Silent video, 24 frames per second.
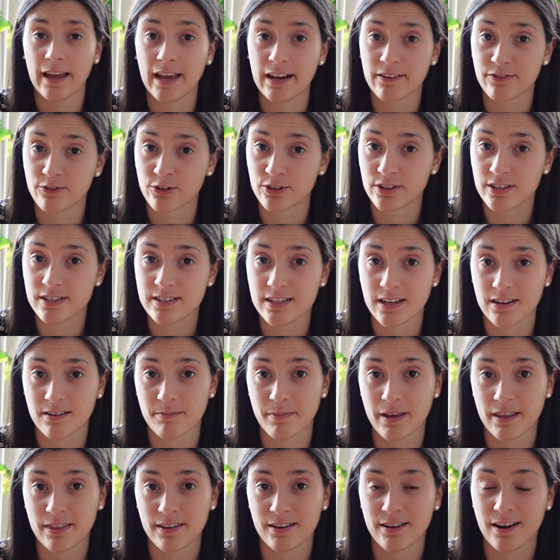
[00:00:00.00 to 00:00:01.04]
And for this second
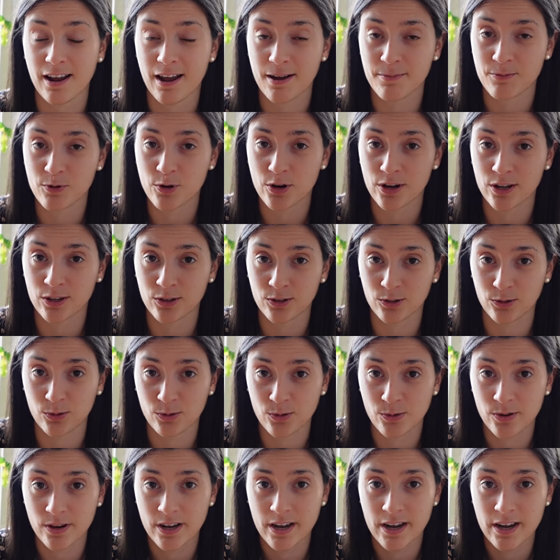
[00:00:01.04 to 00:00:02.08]
method, I'm going to
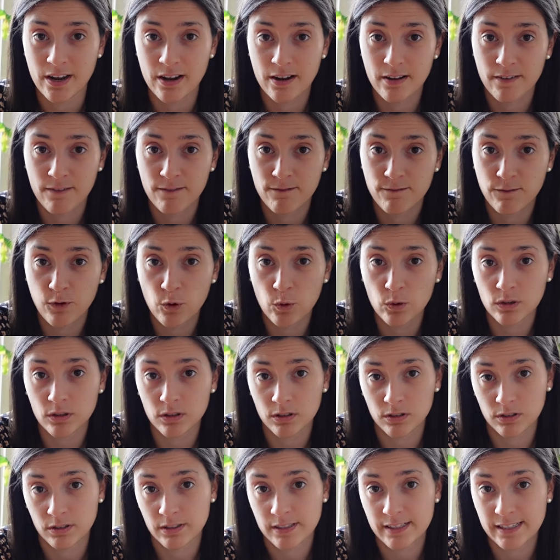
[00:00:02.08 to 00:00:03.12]
do
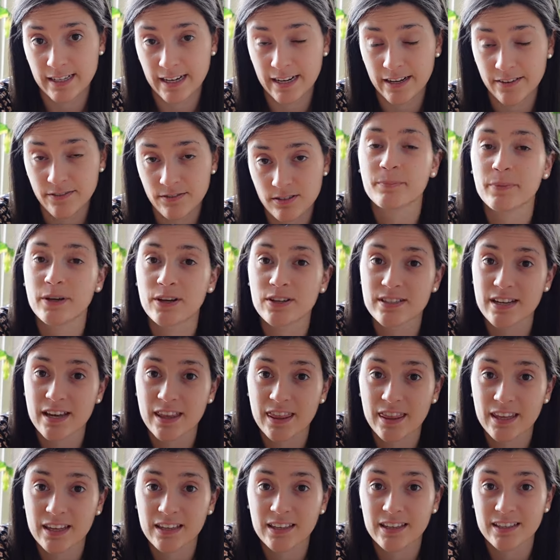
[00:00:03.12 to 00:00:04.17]
full sleeves because I
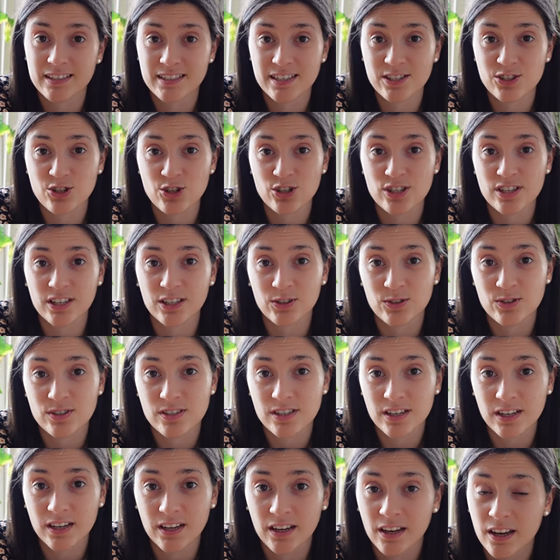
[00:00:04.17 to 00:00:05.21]
think it's interesting to
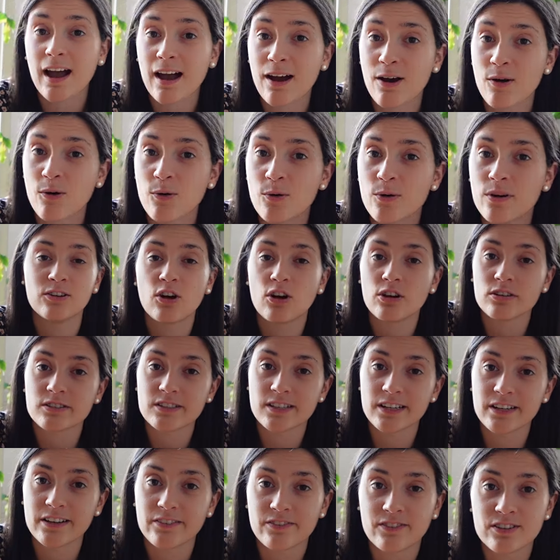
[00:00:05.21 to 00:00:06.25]
see how long
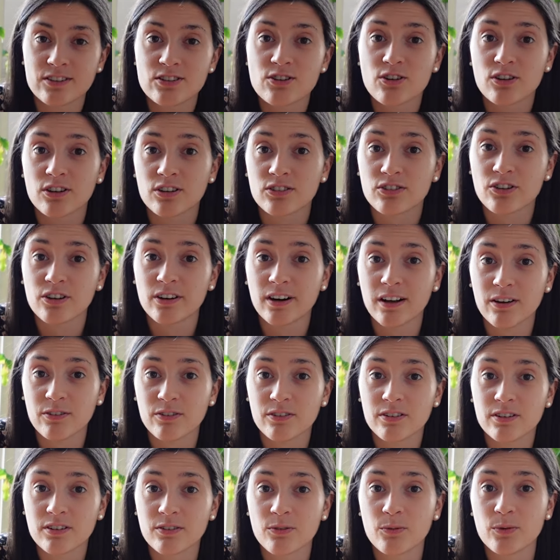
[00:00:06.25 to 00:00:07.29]
sleeve is gonna turn
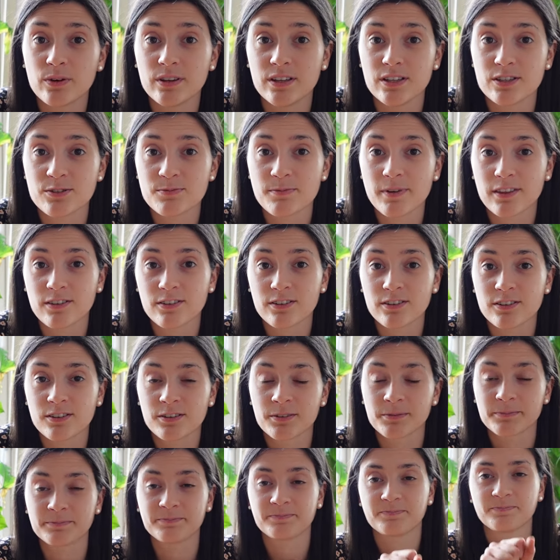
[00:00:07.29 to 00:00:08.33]
out with this method.
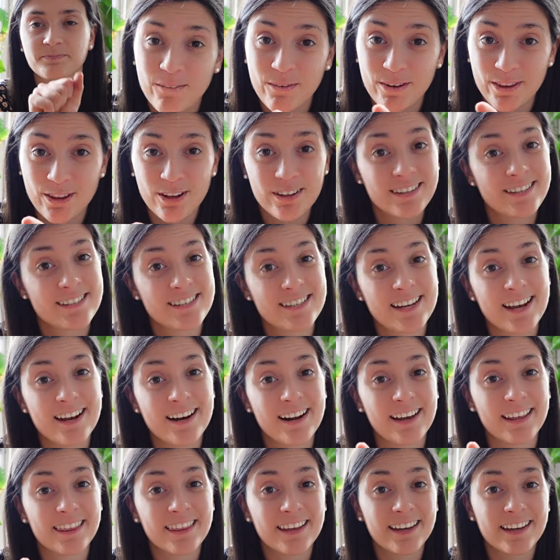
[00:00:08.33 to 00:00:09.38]
With all this said,
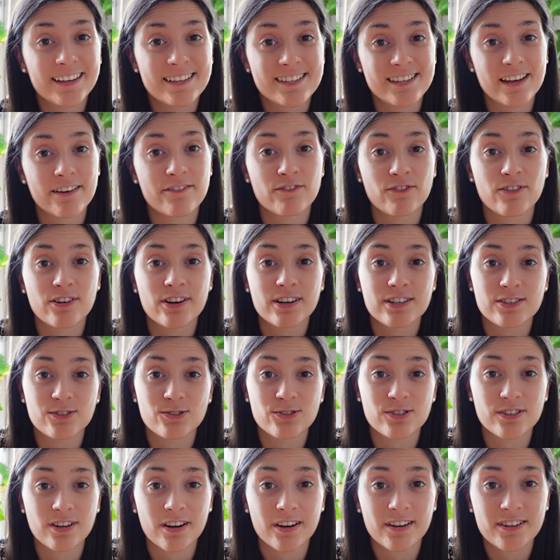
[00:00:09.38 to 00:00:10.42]
I think it's time for us to
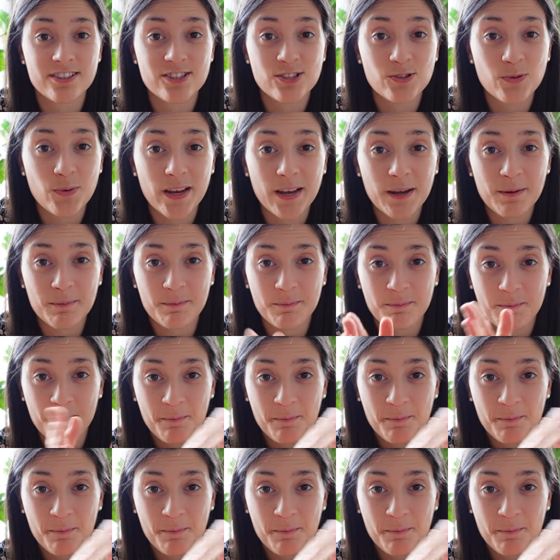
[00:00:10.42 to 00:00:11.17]
start sewing.